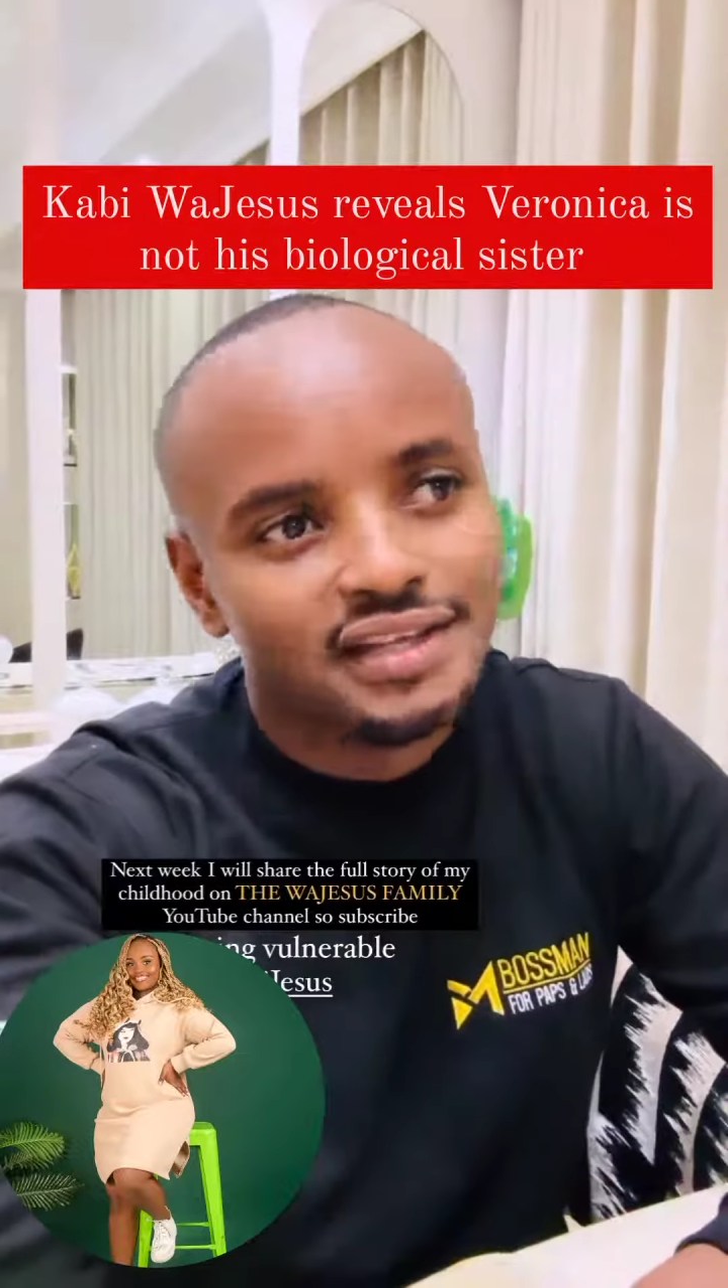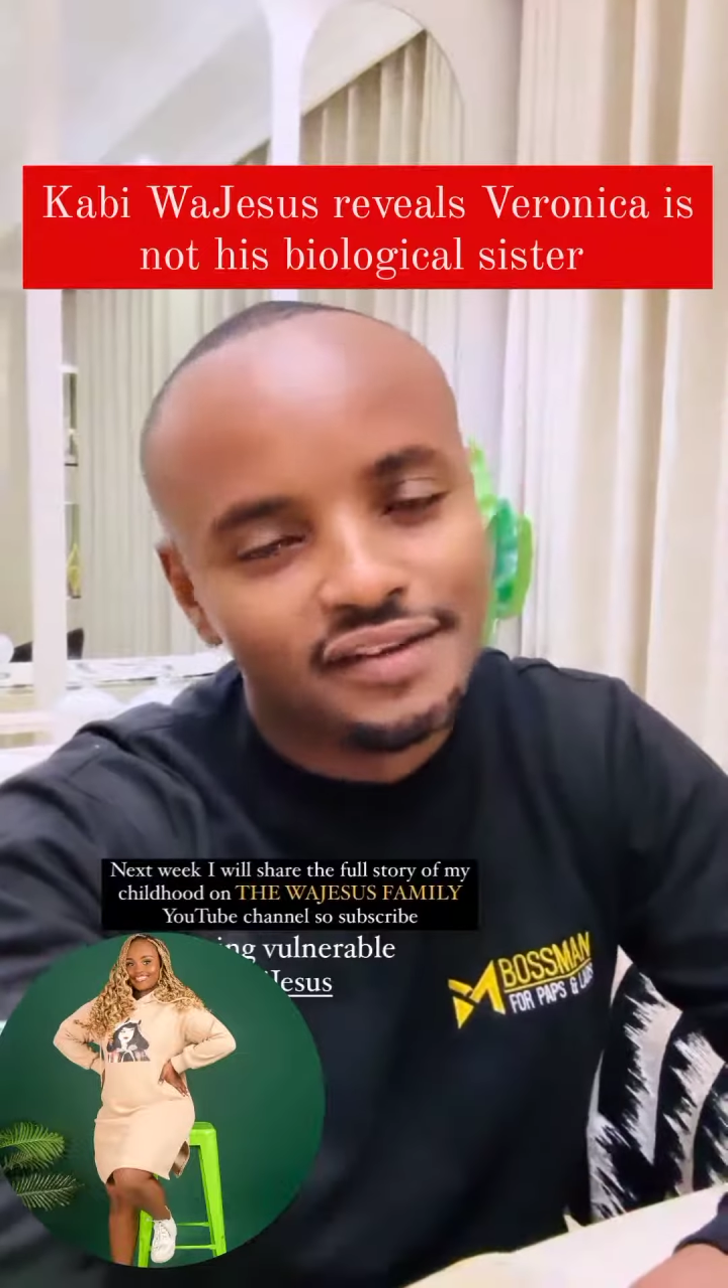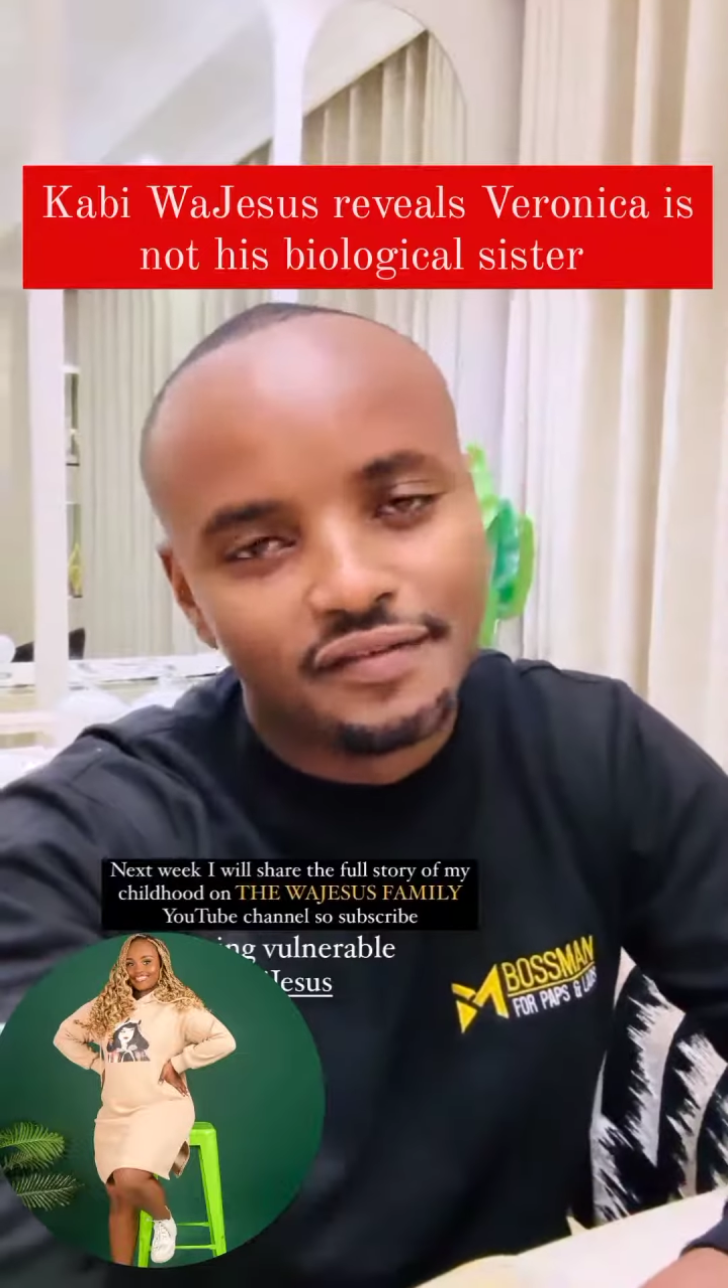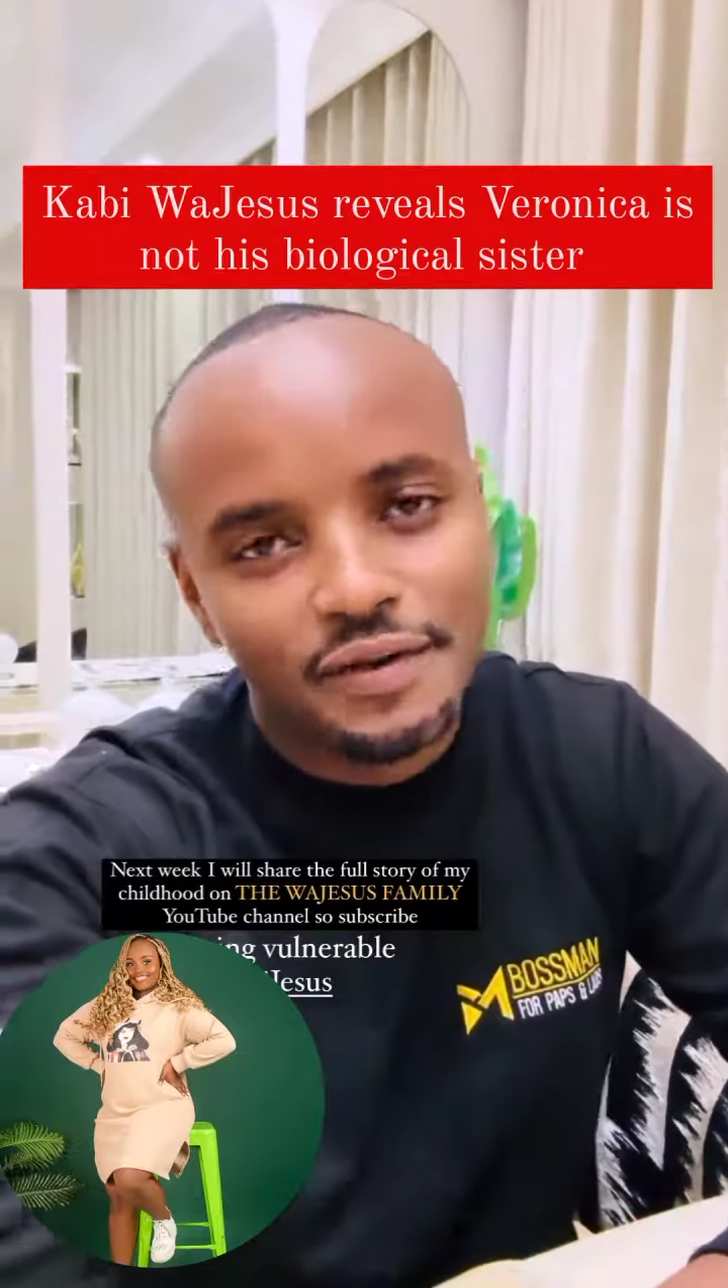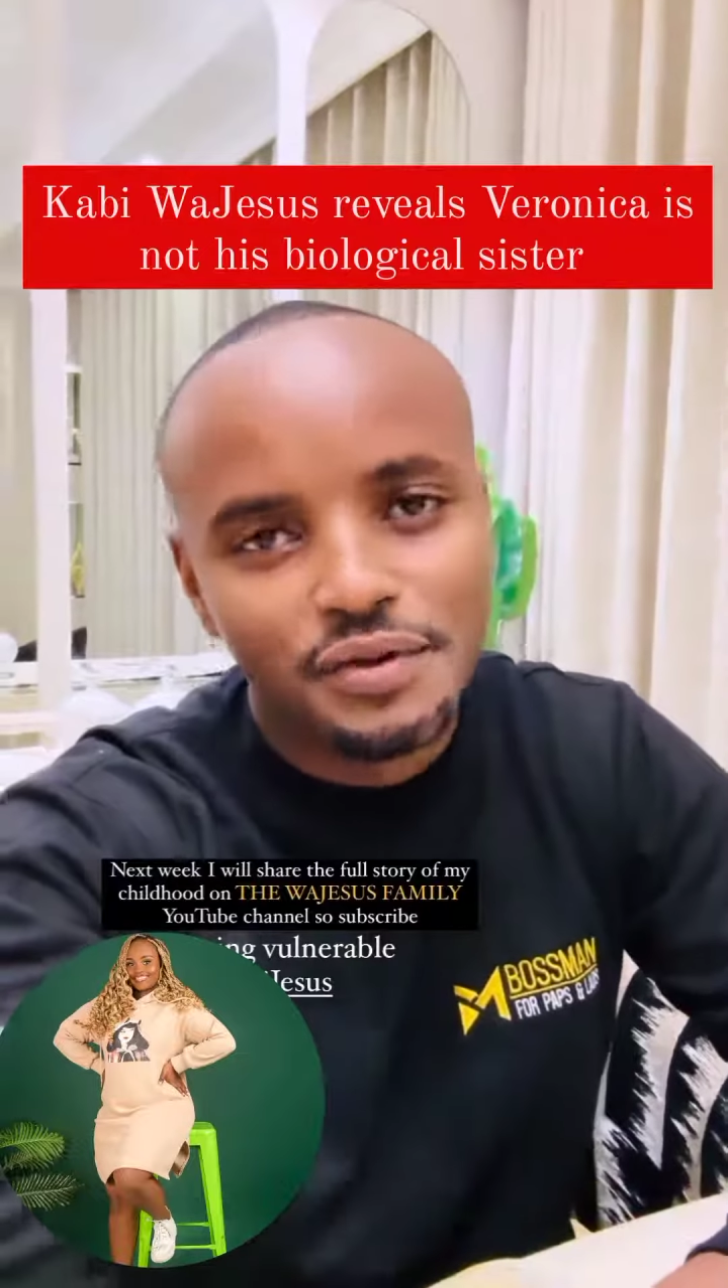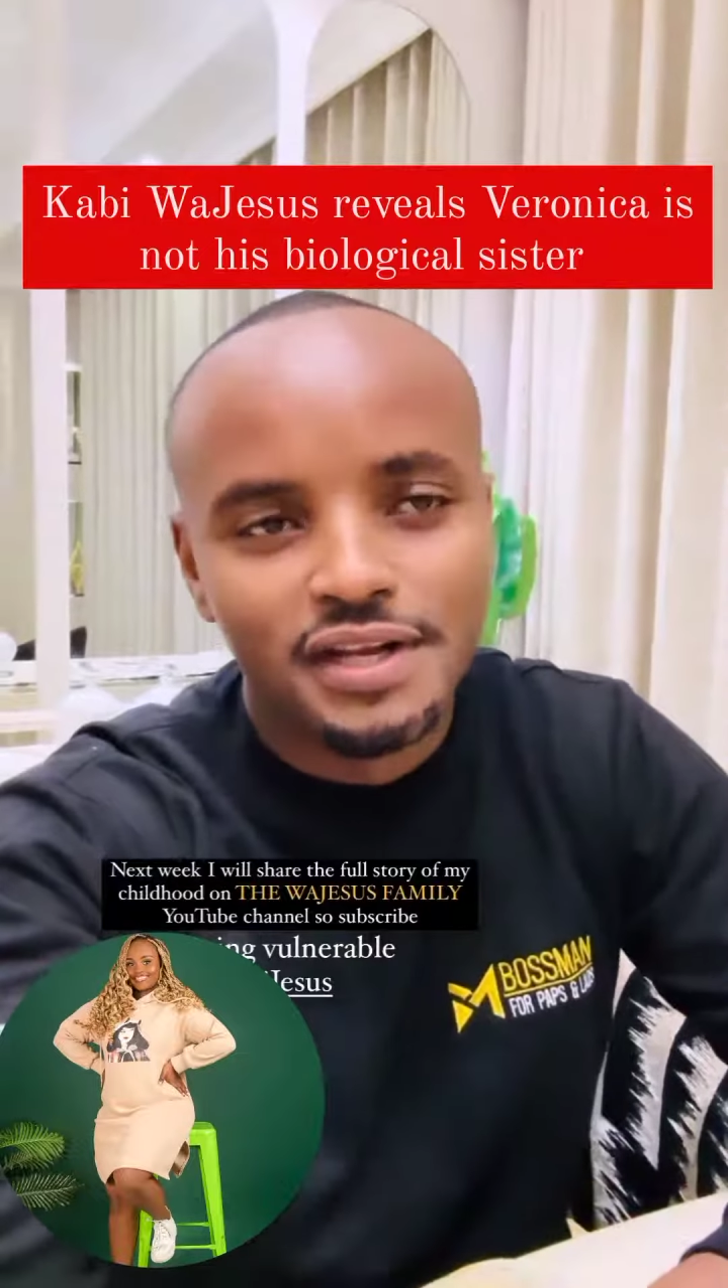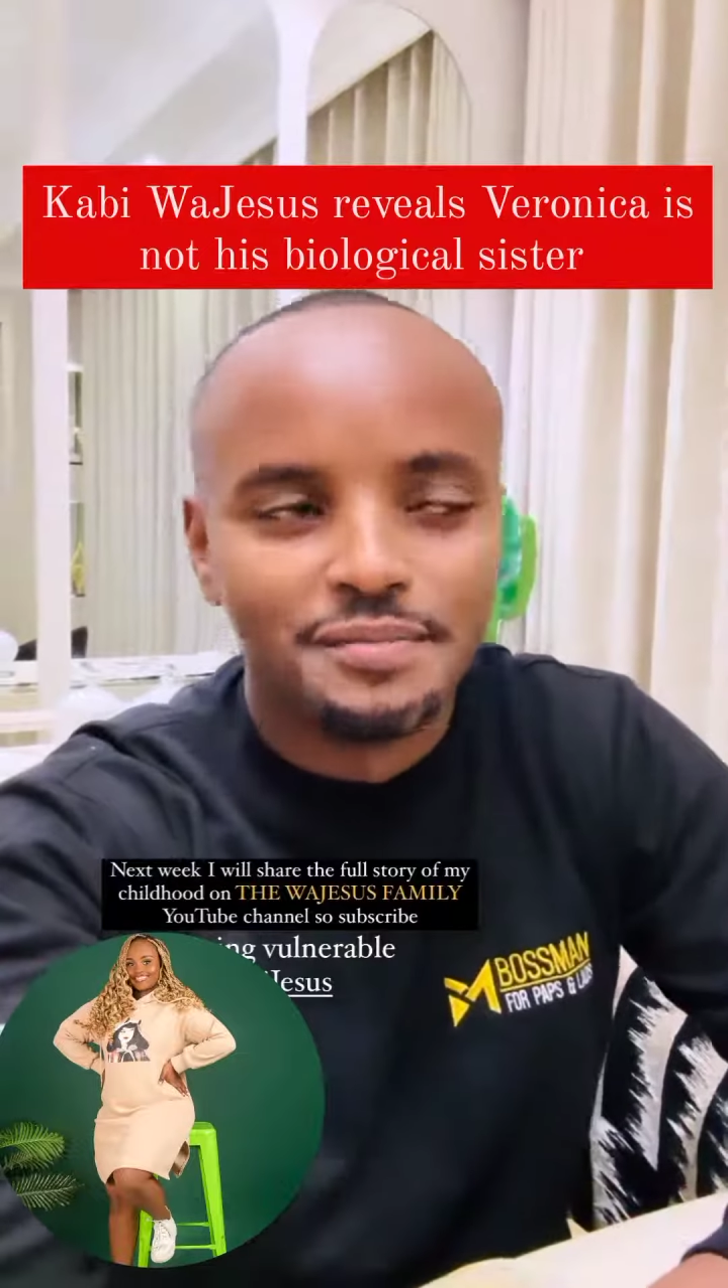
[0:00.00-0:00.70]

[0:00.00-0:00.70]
ni family